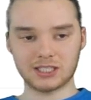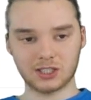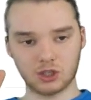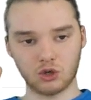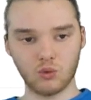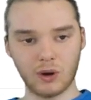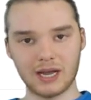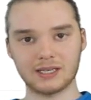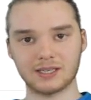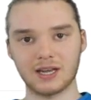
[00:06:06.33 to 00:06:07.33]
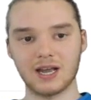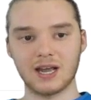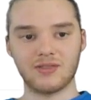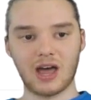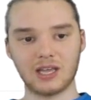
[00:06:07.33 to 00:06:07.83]
So that's two ways
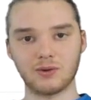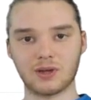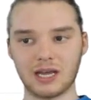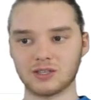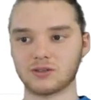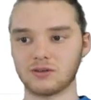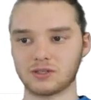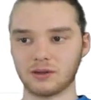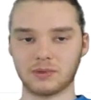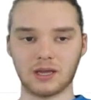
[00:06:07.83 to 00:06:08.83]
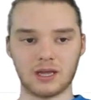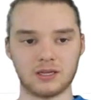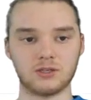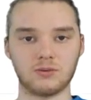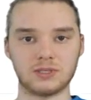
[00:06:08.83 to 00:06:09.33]
that you can insert something
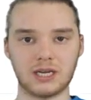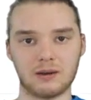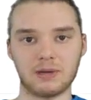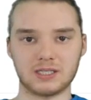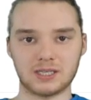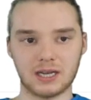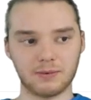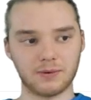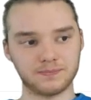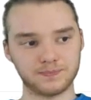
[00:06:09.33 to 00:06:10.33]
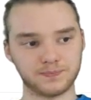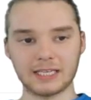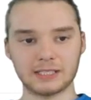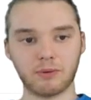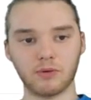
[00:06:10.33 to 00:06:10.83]
into a database table.
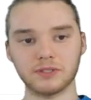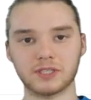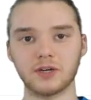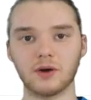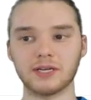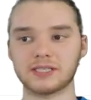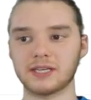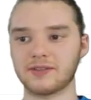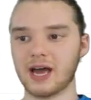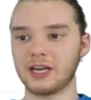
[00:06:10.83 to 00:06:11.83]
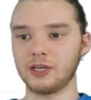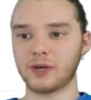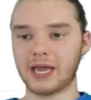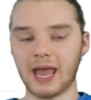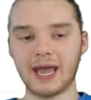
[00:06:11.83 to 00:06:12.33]
And it's important to notice that
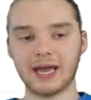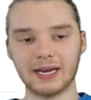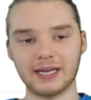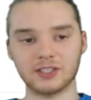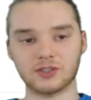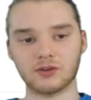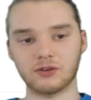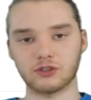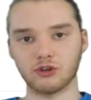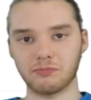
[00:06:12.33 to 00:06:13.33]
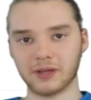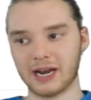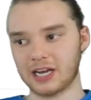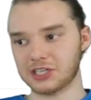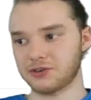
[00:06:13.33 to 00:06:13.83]
you can't insert
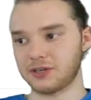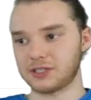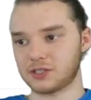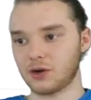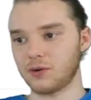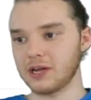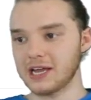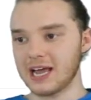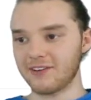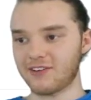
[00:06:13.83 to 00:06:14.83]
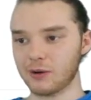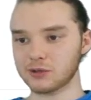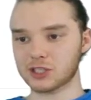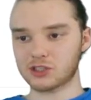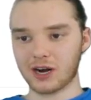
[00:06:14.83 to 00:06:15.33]
duplicate entries. So if I
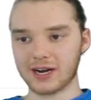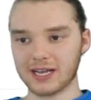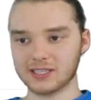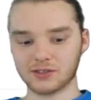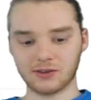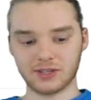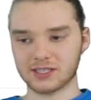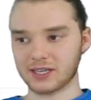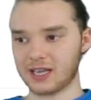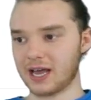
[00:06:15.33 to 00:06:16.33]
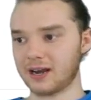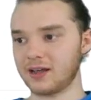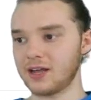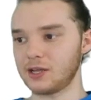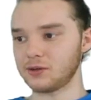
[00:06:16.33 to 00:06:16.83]
was to try to insert this
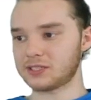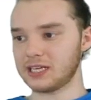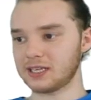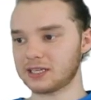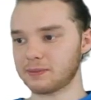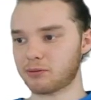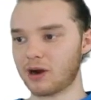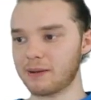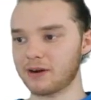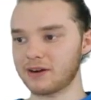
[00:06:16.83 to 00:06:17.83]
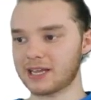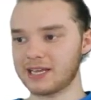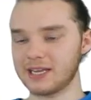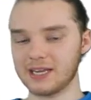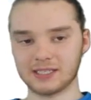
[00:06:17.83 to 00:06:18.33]
again, you'll see that the primary
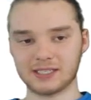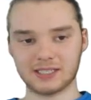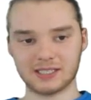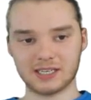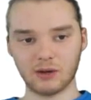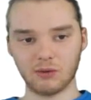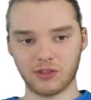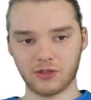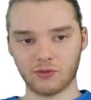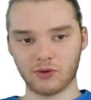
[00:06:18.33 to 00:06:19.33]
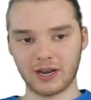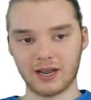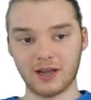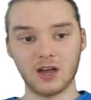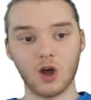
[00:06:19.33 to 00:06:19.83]
key is still
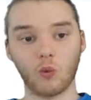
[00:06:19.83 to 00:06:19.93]
three